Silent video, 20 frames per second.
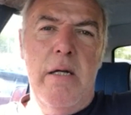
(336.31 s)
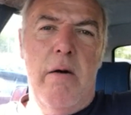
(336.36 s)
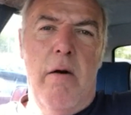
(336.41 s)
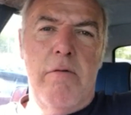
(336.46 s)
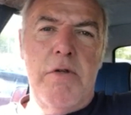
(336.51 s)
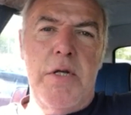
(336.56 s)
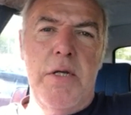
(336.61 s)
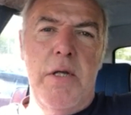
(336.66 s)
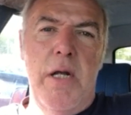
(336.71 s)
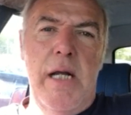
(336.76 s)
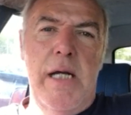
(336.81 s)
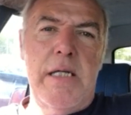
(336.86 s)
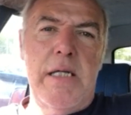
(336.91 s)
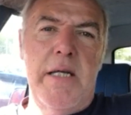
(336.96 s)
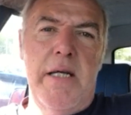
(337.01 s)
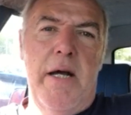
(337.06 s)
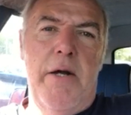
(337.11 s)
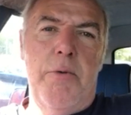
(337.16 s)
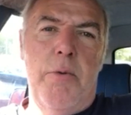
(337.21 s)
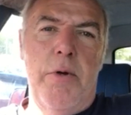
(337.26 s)
Obviously, the last
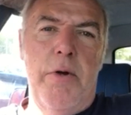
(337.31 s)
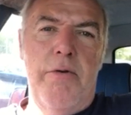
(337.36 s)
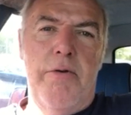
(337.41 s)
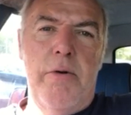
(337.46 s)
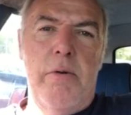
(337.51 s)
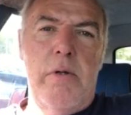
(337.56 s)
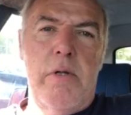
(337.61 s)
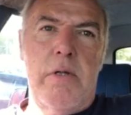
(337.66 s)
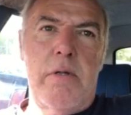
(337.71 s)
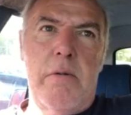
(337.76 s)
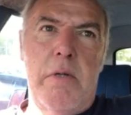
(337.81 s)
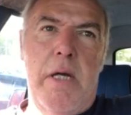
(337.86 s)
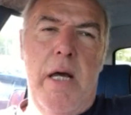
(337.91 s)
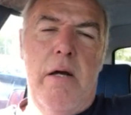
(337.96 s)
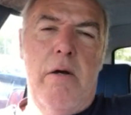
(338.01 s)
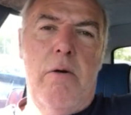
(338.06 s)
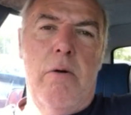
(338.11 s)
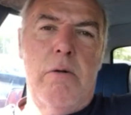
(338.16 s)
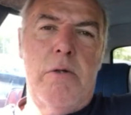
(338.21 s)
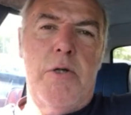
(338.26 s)
thing I'd want to do is
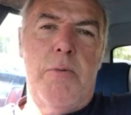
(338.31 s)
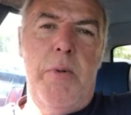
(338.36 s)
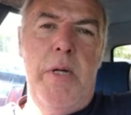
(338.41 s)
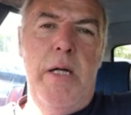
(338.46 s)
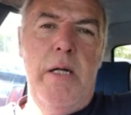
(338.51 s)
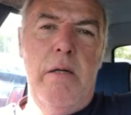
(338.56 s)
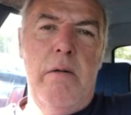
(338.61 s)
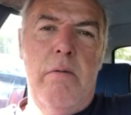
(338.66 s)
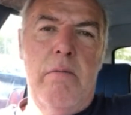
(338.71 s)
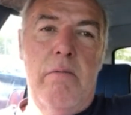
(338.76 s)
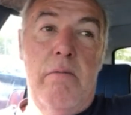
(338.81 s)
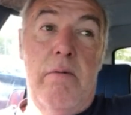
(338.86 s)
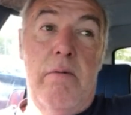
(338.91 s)
get caught speeding.